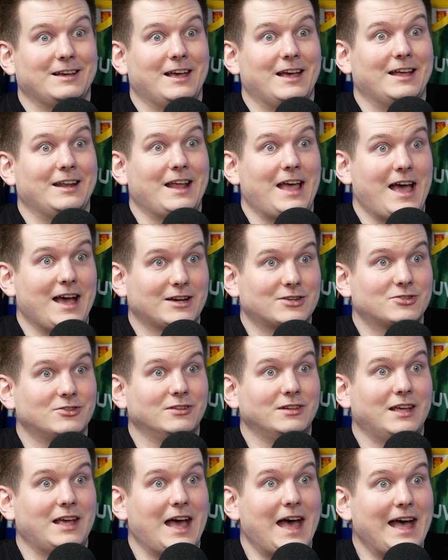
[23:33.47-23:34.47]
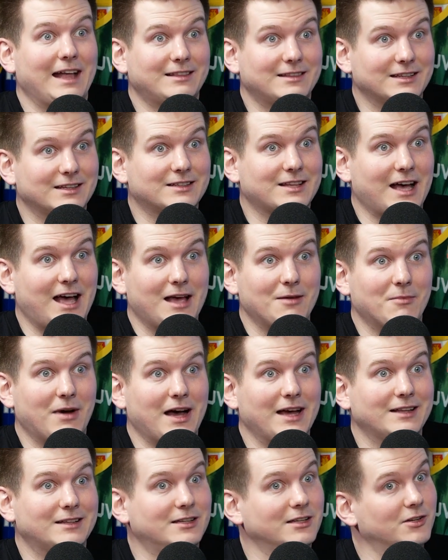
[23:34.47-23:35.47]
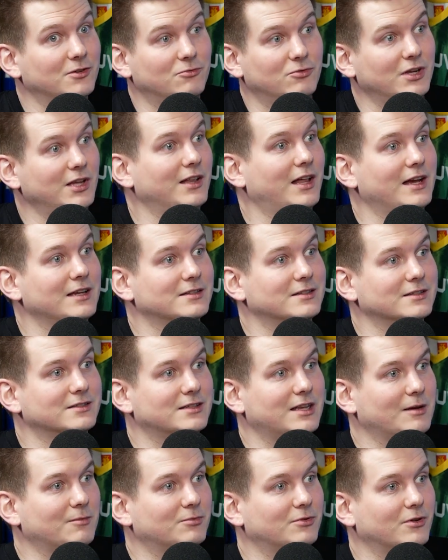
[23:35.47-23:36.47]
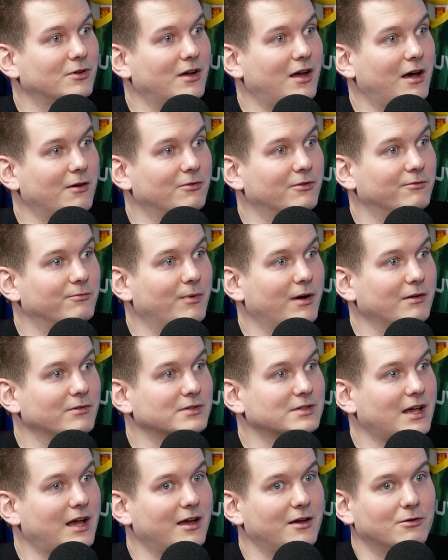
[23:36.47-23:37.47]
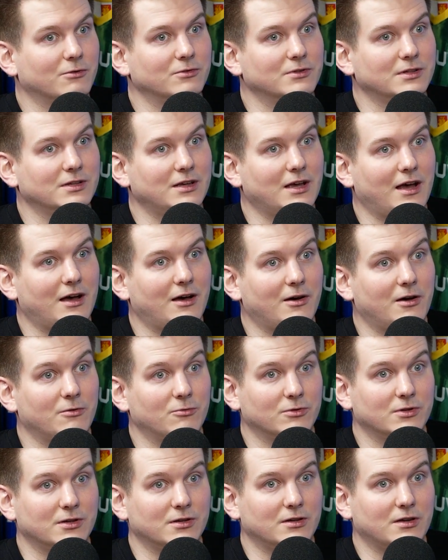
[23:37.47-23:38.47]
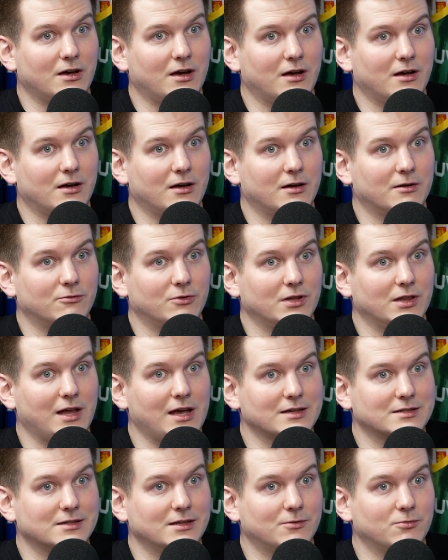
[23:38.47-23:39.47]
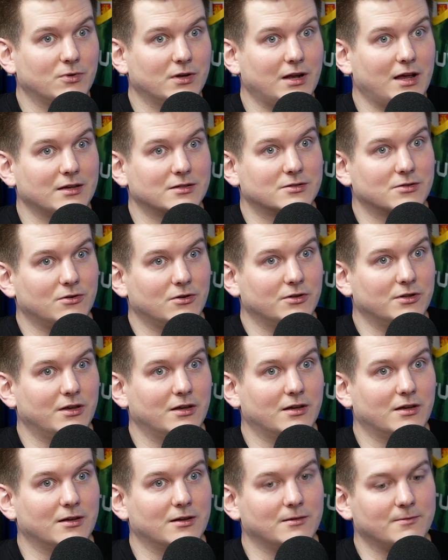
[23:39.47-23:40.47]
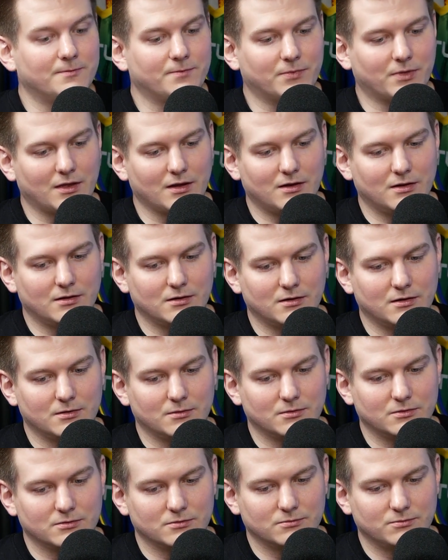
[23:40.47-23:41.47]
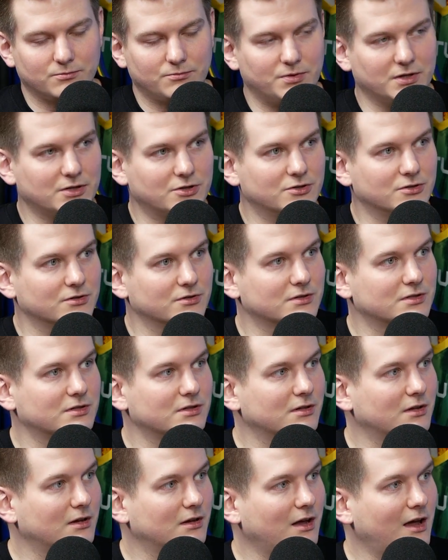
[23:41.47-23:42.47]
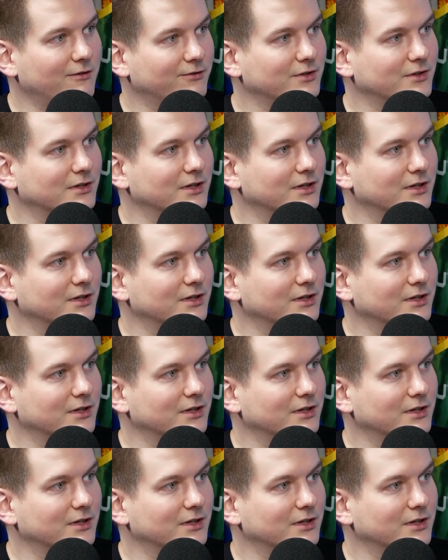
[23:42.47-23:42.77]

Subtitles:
And actually, at the time, I didn't realize he stepped out of bounds. I only realized it when I saw the pictures after.